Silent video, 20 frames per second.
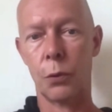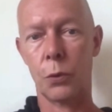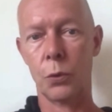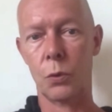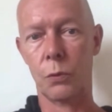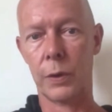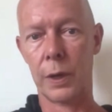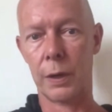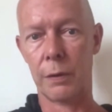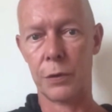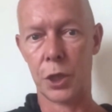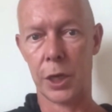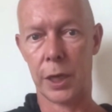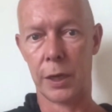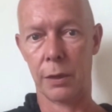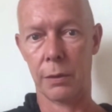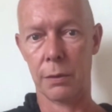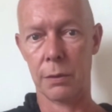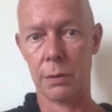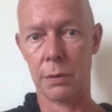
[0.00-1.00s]
4 to 5
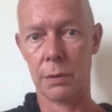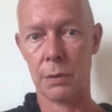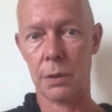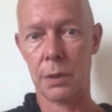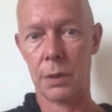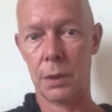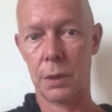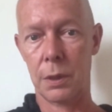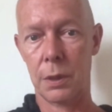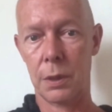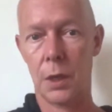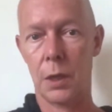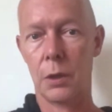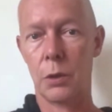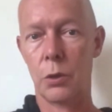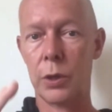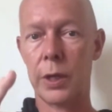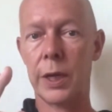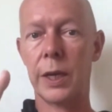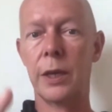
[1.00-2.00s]
channels.
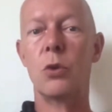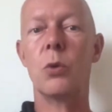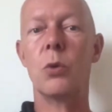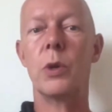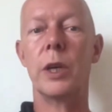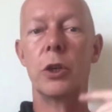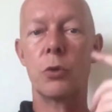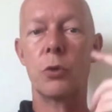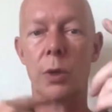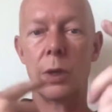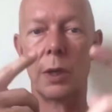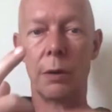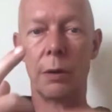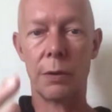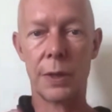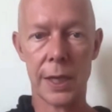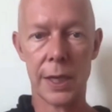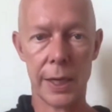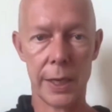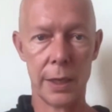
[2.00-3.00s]
You can do iterative
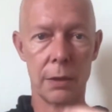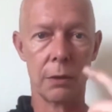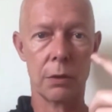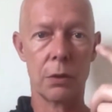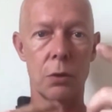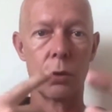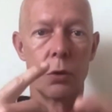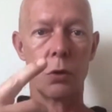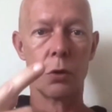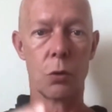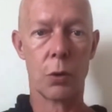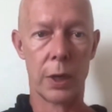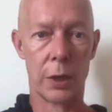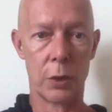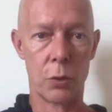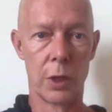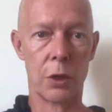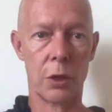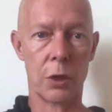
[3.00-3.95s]
cycles to try to